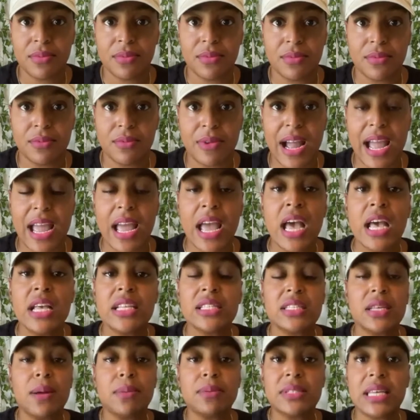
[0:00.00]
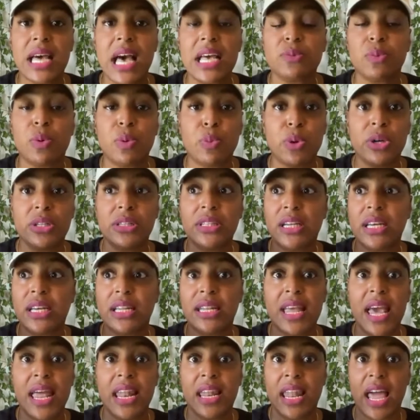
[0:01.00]
Right? Sometimes we were looking
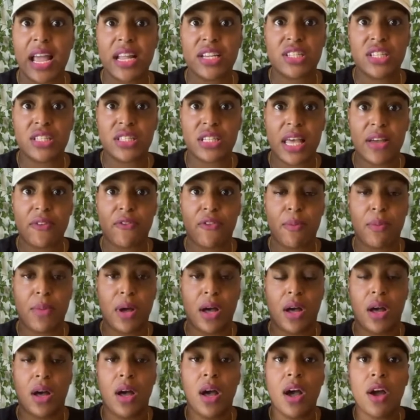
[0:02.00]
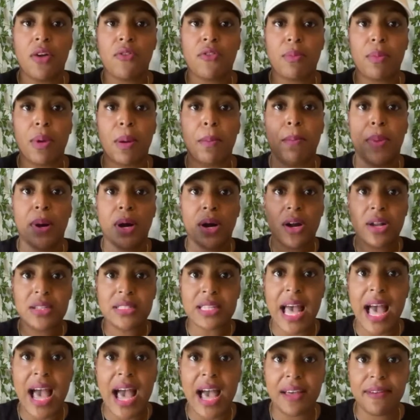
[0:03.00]
at it like just from a bird's
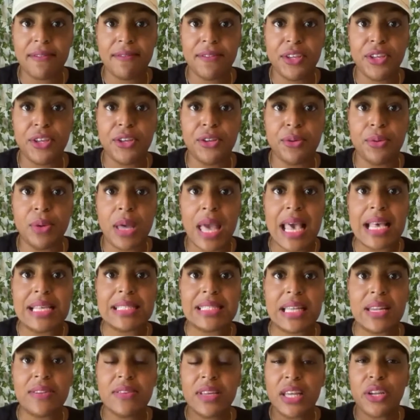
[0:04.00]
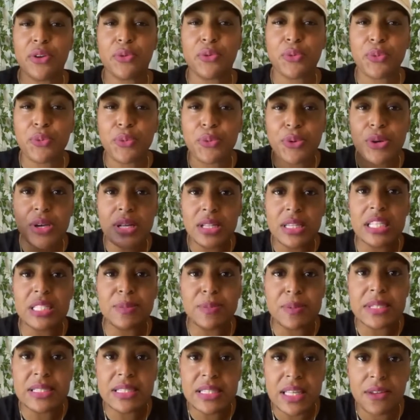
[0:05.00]
eye view, instead of getting really
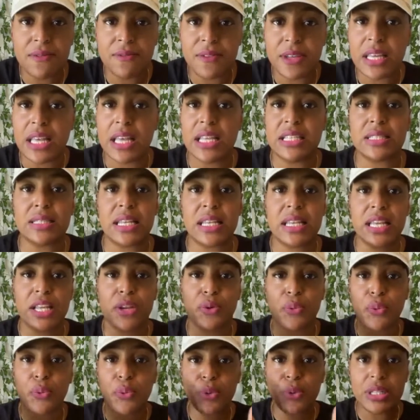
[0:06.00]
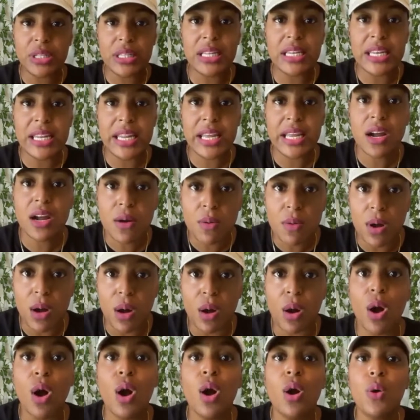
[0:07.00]
specific, instead of getting really
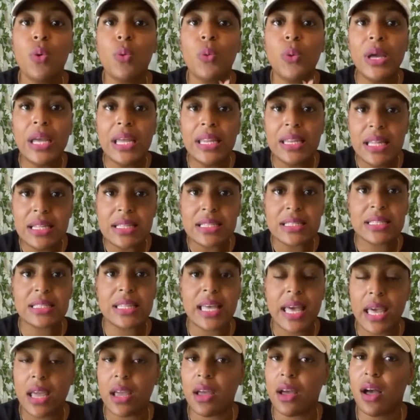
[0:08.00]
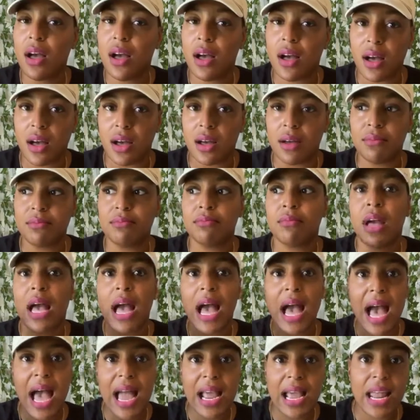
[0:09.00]
narrow. We need to say, I
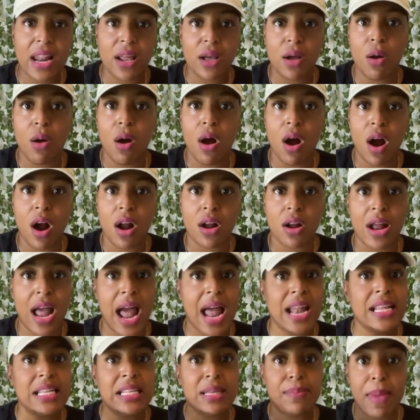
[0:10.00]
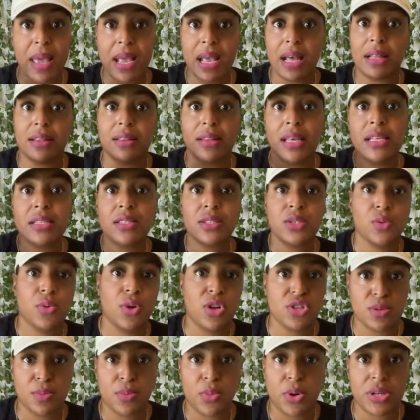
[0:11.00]
gotta go harder. I need to make at least
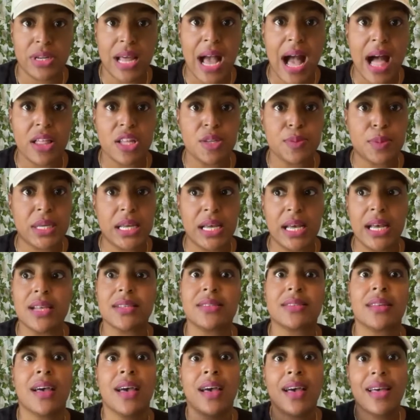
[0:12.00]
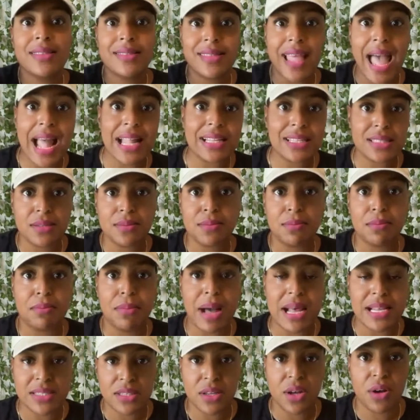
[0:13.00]
$200 more because that's
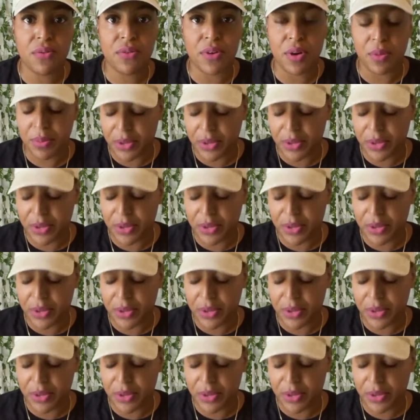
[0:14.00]
my cell phone